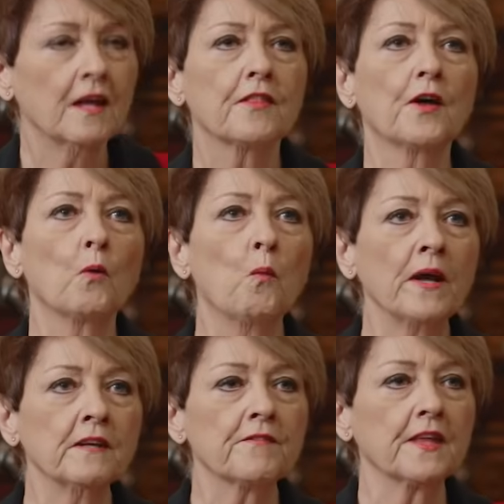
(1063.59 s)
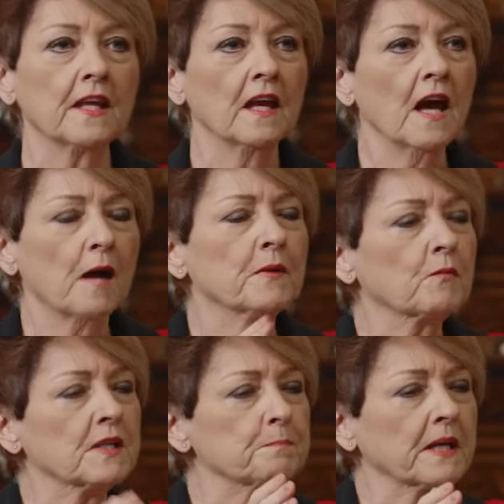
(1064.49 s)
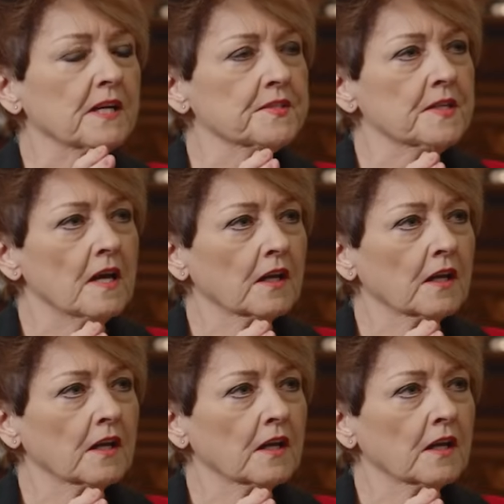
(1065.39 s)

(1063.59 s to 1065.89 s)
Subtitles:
That one of the, because